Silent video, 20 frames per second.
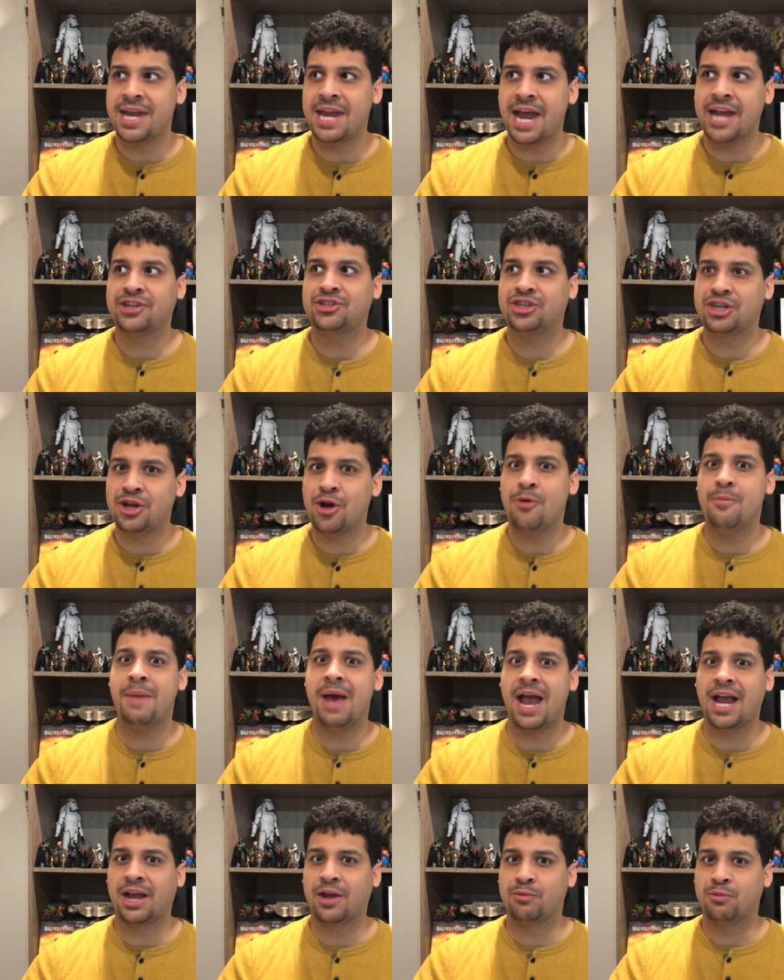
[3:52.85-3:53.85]
actually go
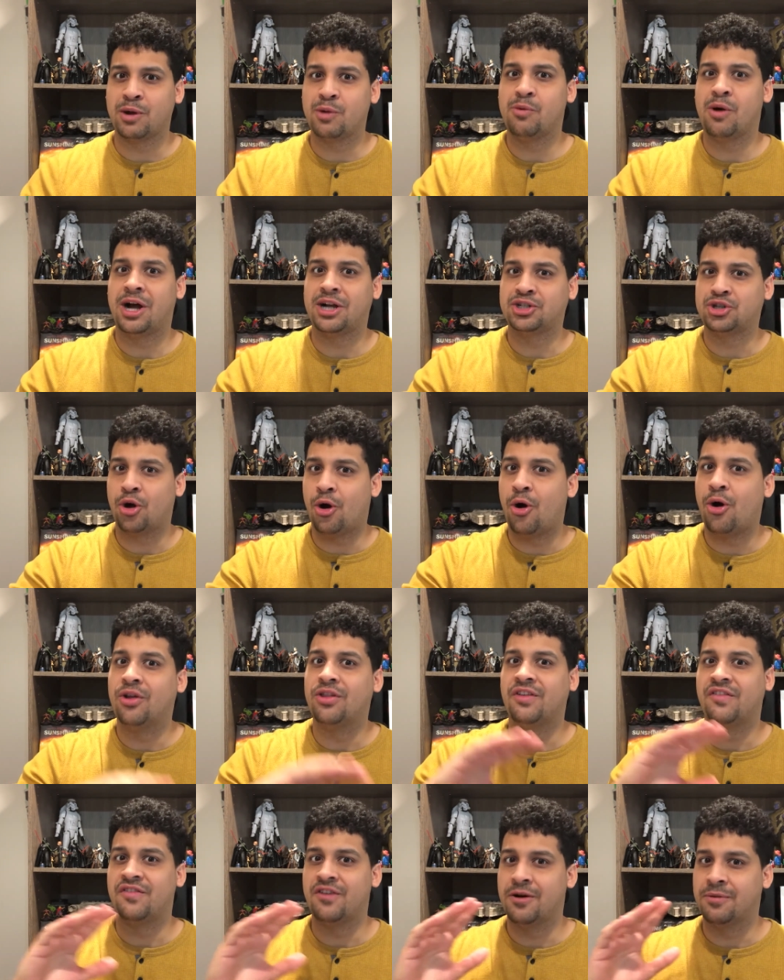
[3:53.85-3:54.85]
back and rewatch all
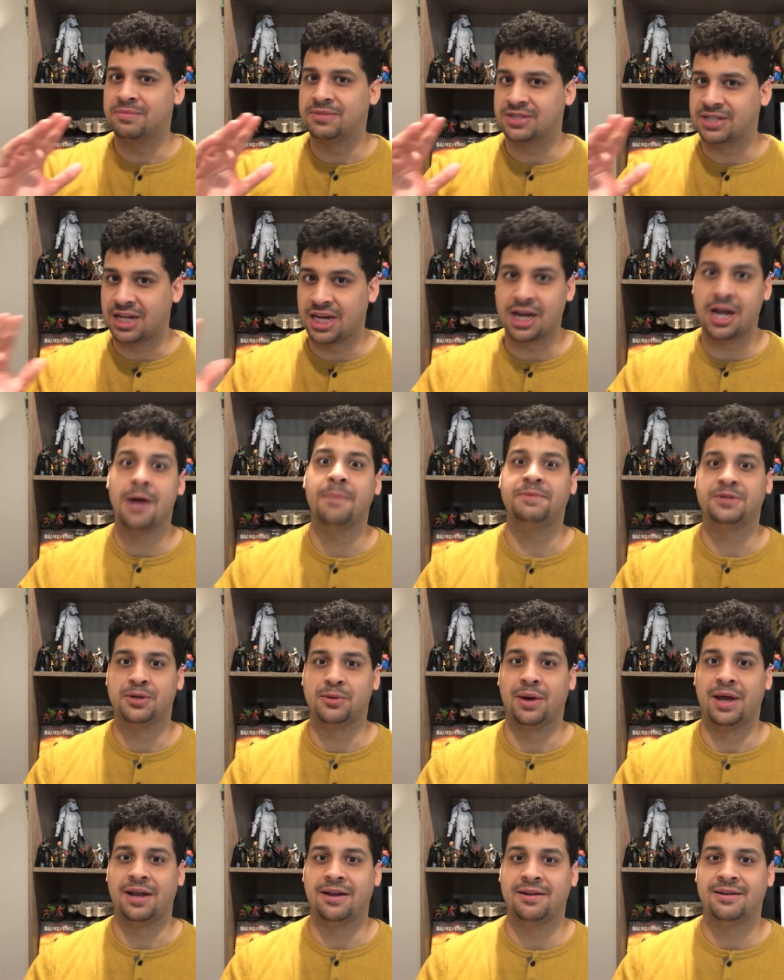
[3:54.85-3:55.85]
the films leading up to
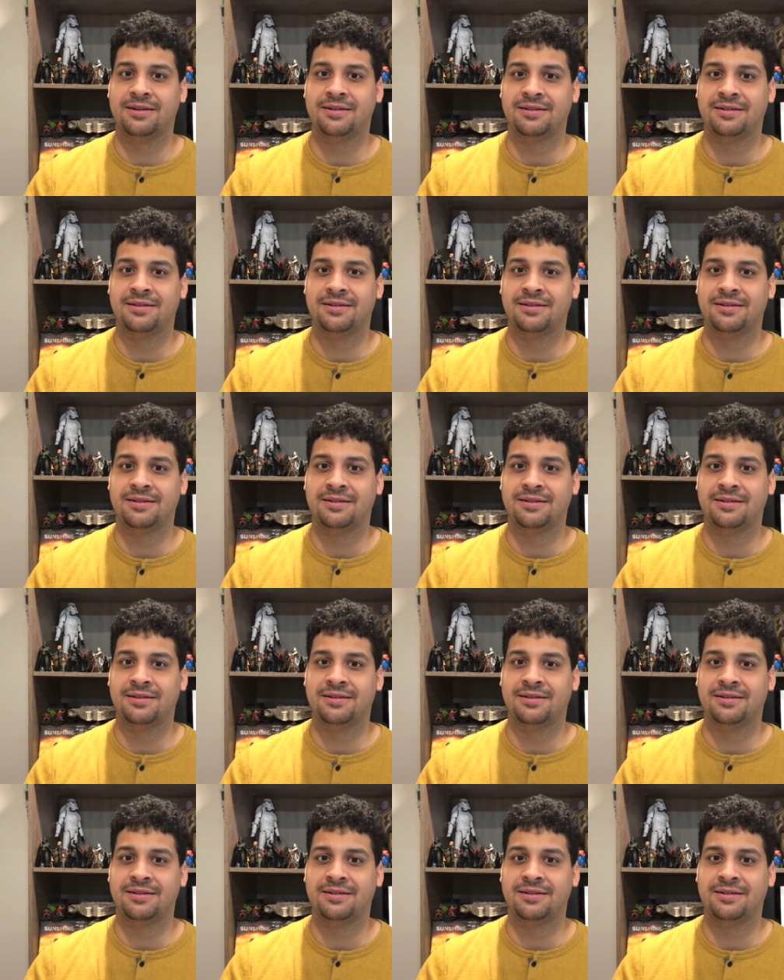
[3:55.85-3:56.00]
it.